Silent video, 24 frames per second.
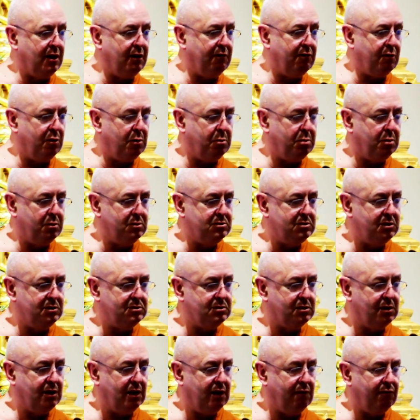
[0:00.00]
I said,
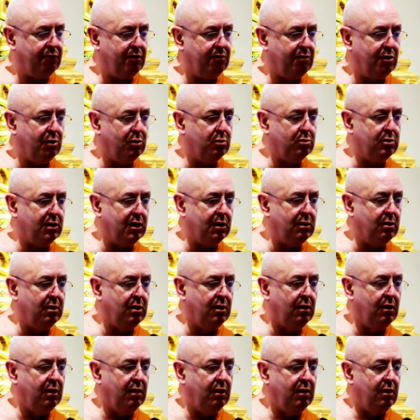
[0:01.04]
normally here,
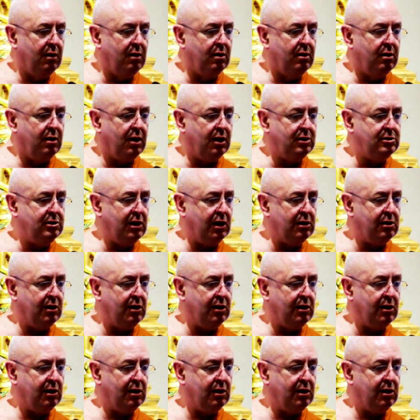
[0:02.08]
I said,